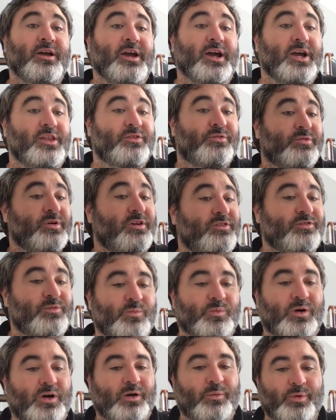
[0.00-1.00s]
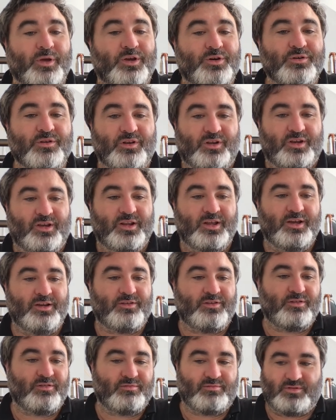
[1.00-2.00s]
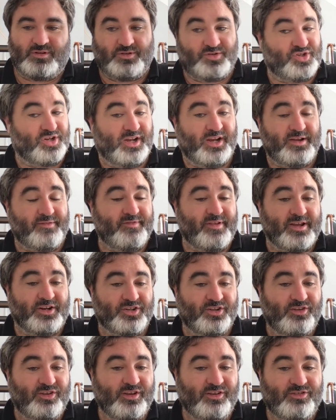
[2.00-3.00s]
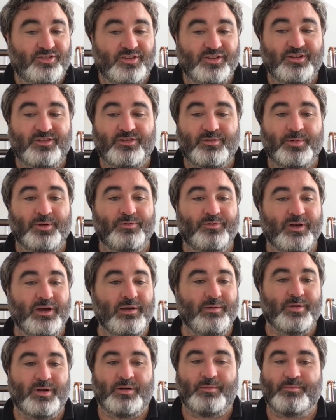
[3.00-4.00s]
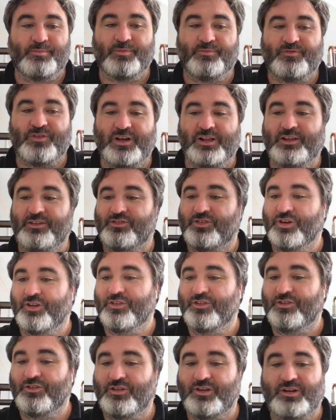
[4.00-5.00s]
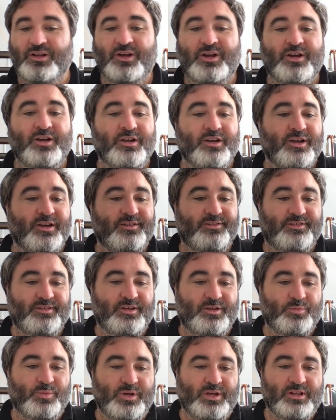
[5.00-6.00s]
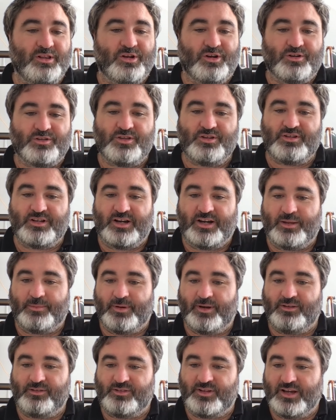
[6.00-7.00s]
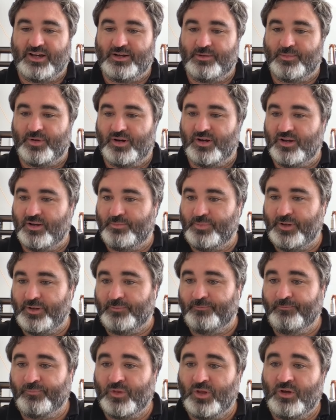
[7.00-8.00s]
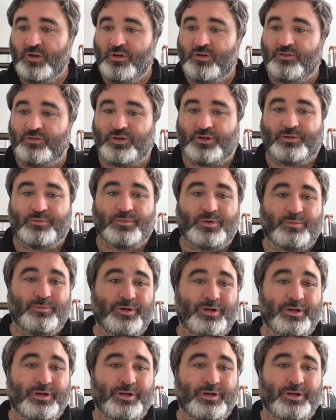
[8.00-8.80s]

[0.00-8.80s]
And the reason why we couldn't connect, which I haven't actually tested this to be fair, but I'm fairly certain this is it, is that we locked the database down to my IP. So what we're